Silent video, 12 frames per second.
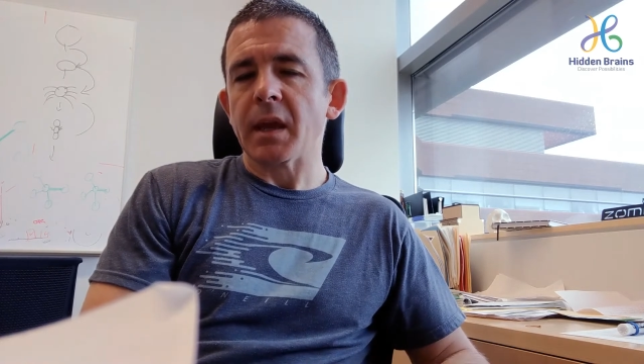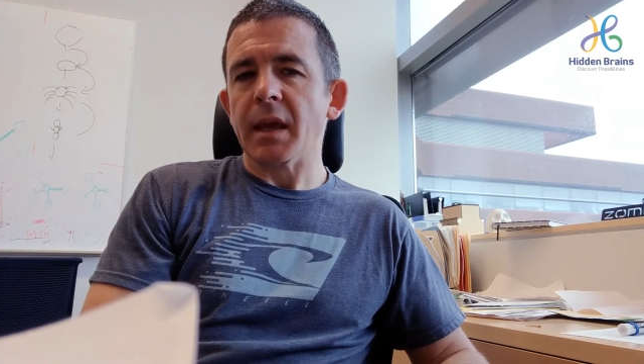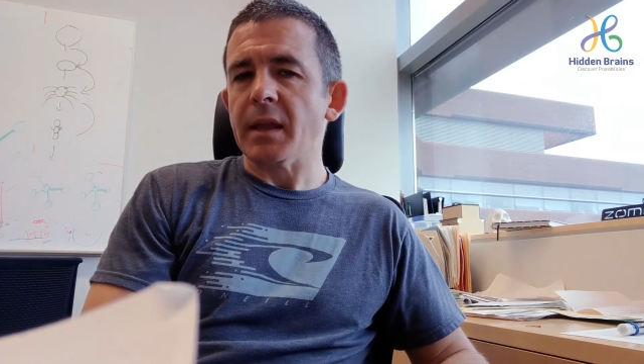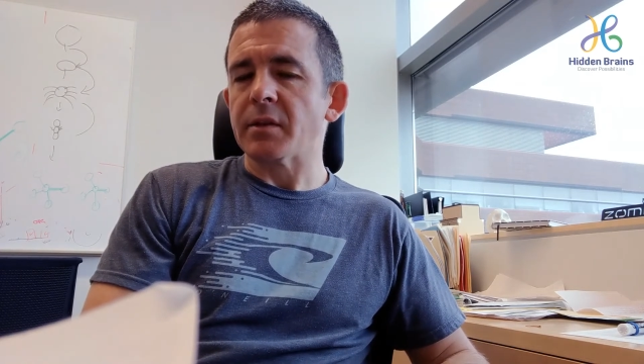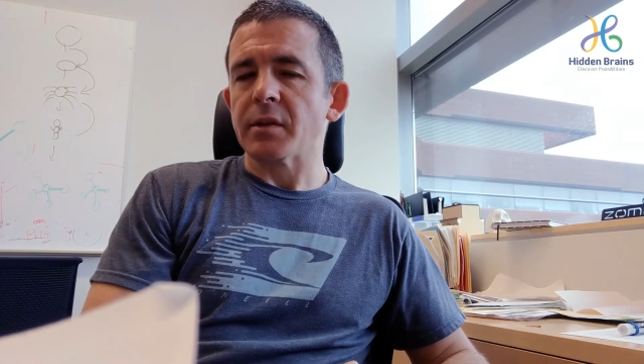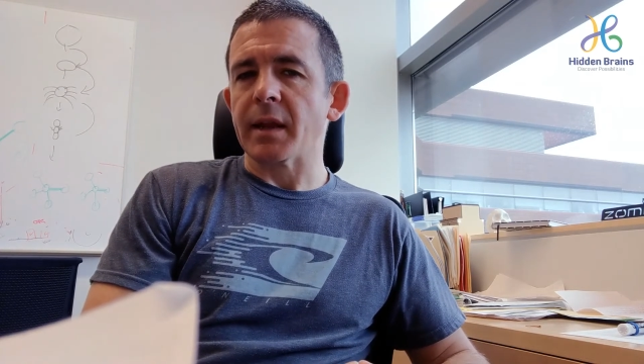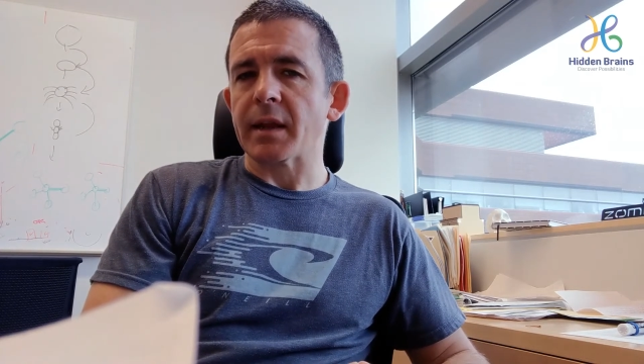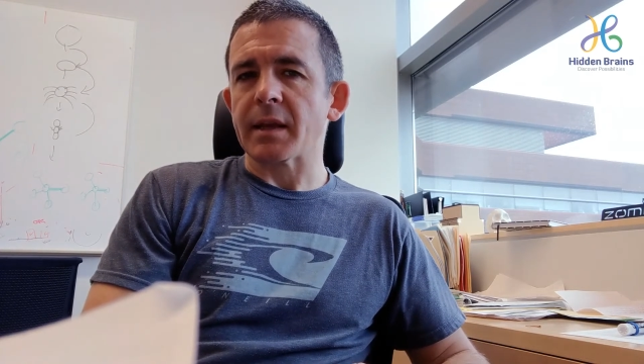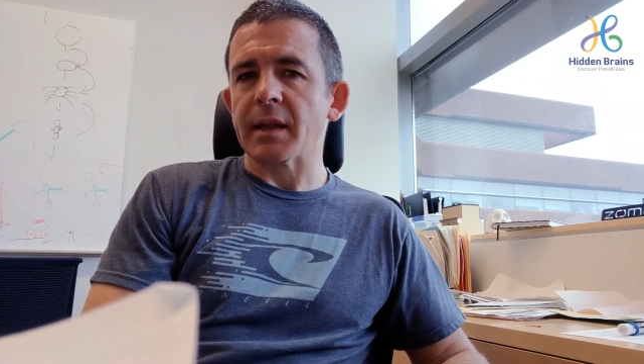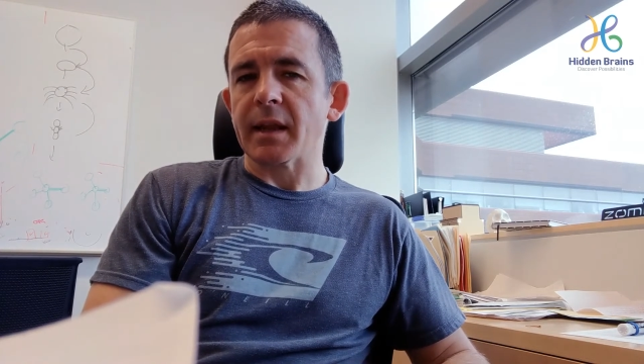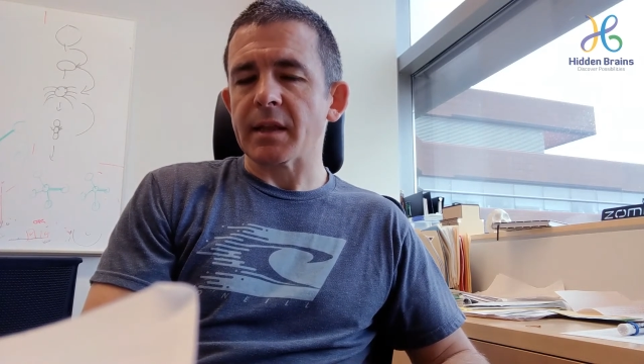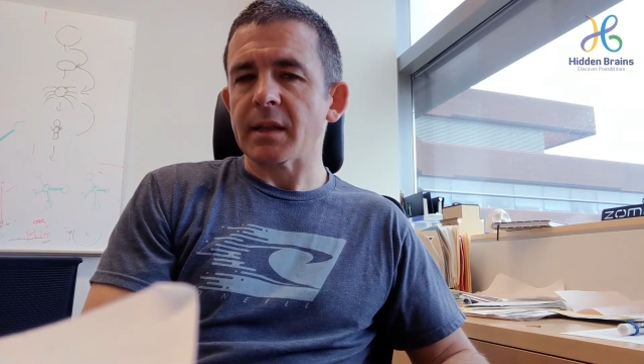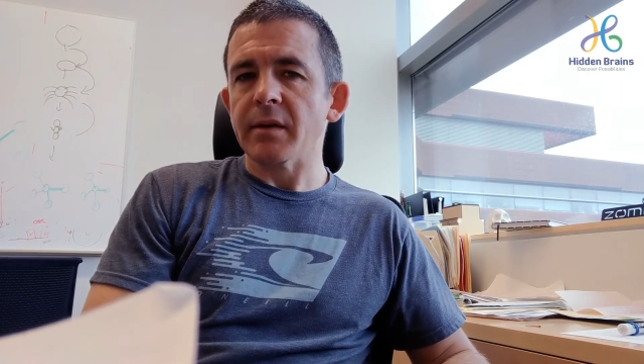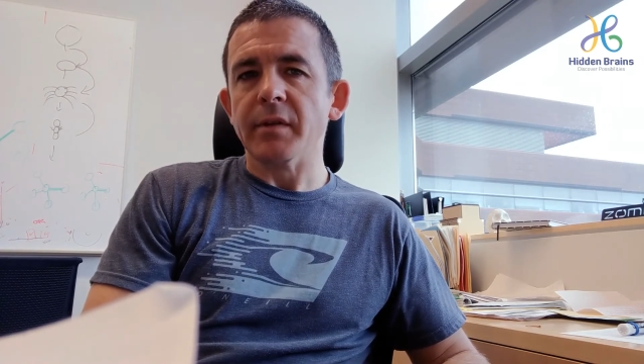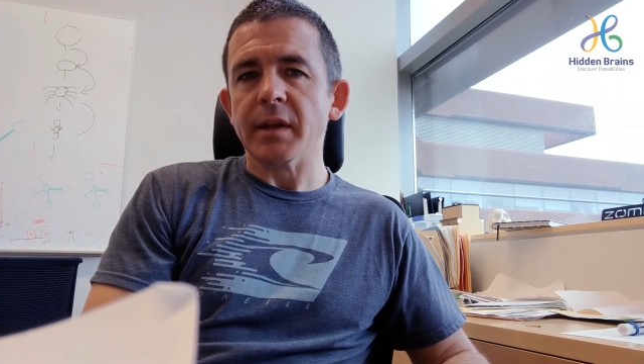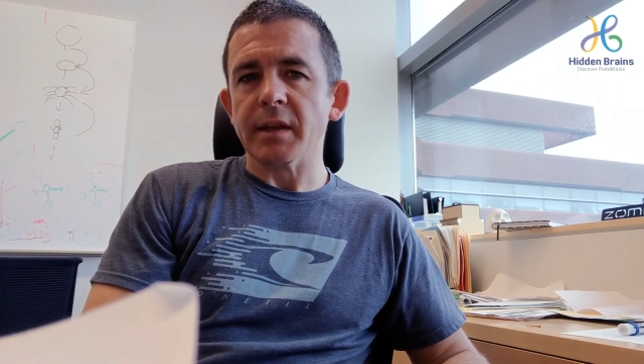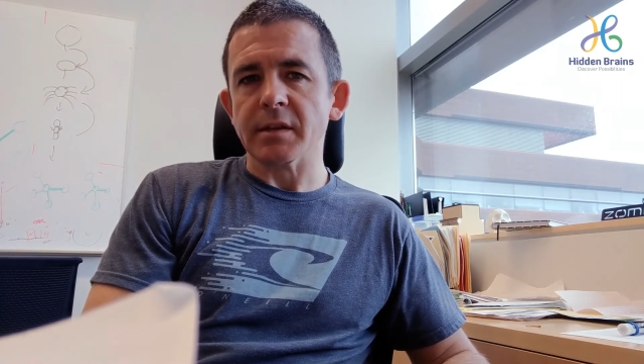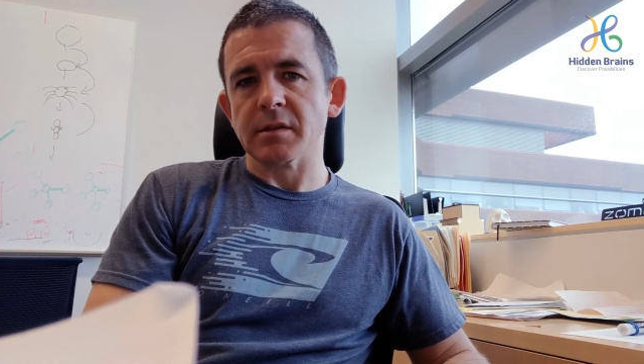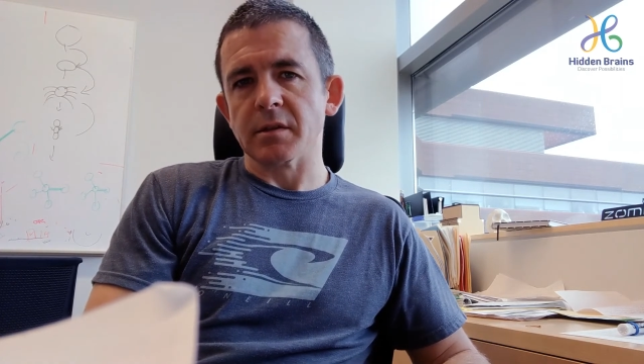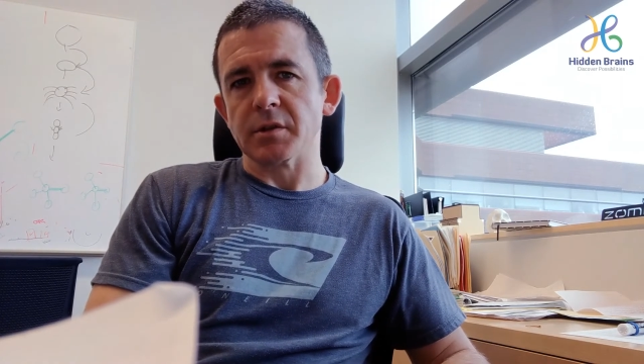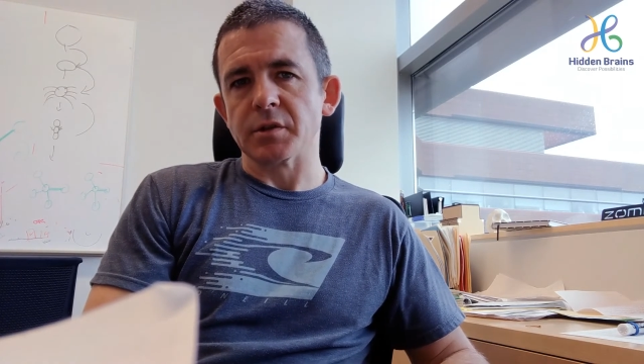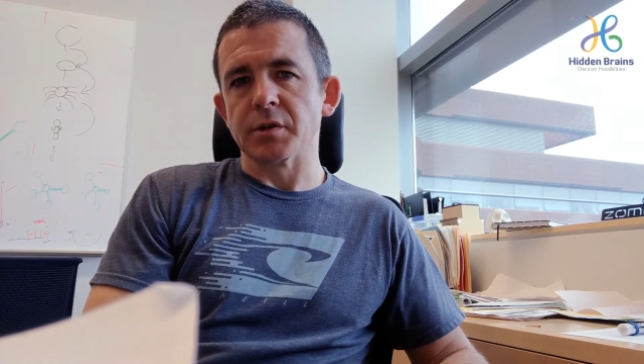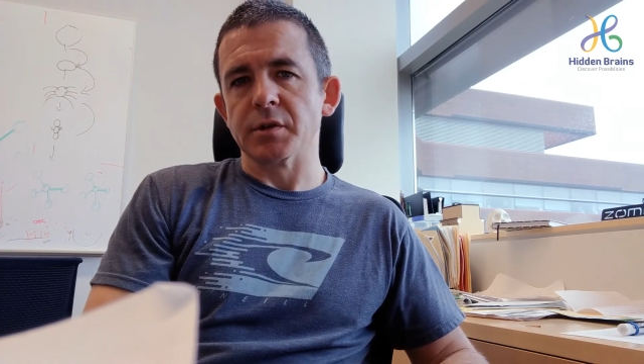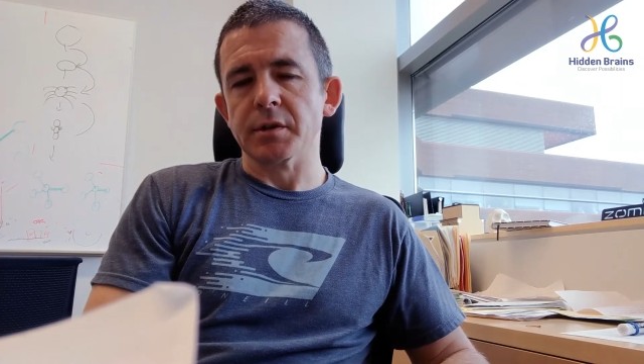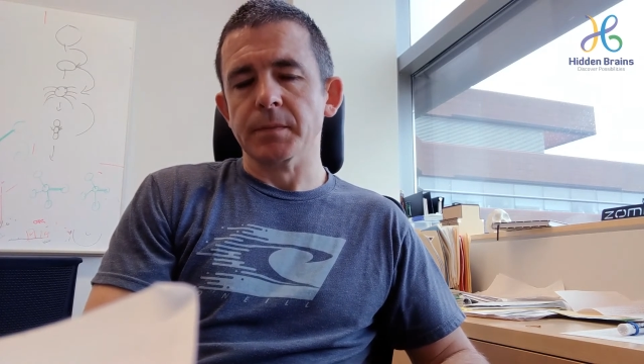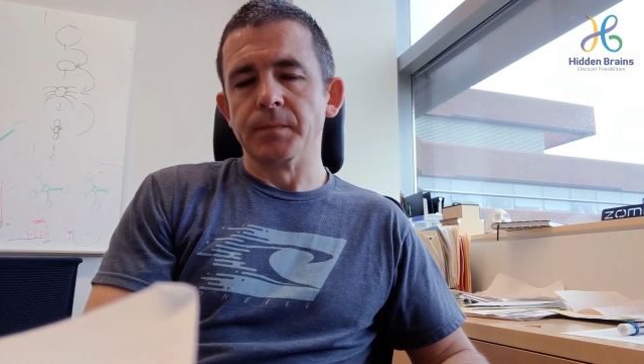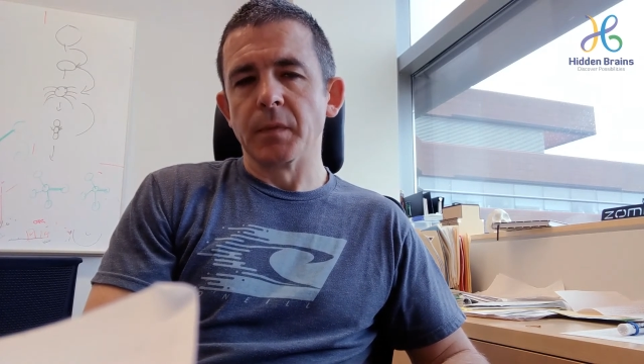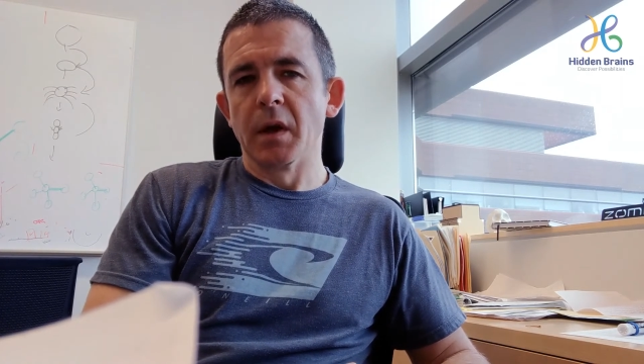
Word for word: internet connectivity is not assured.